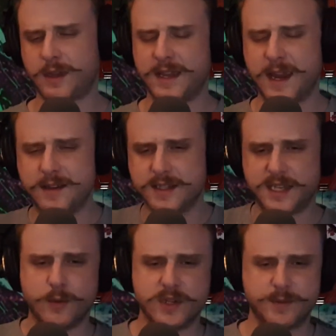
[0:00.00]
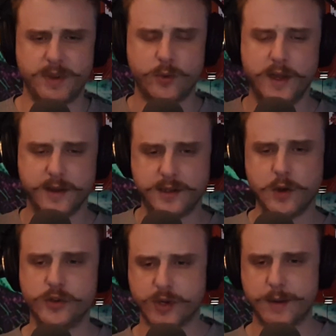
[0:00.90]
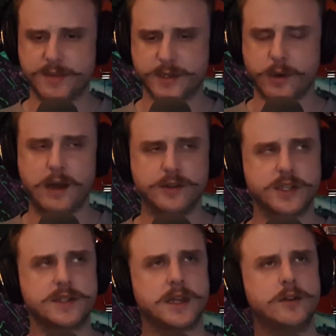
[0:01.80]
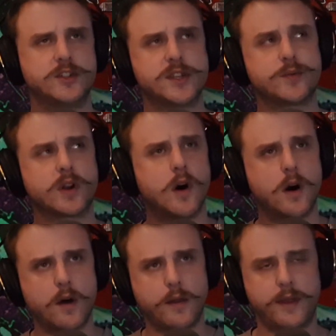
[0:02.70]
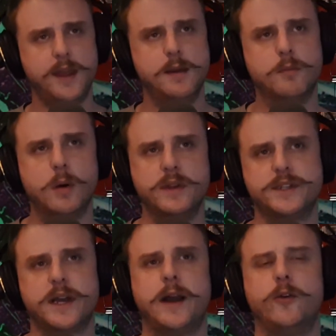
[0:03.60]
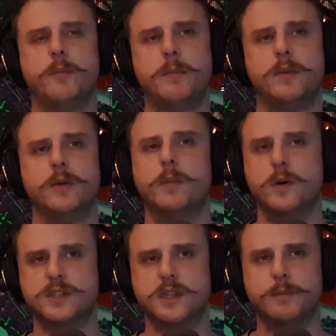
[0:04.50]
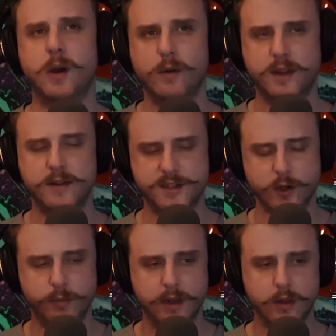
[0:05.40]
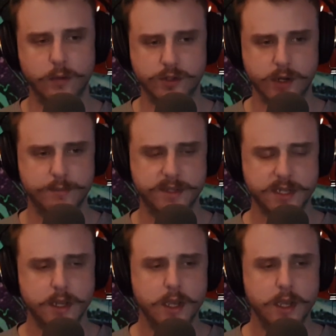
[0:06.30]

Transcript: can't distinguish between the 2 trips, so I'll just recall the moments I remember most about the Zopiclone trips.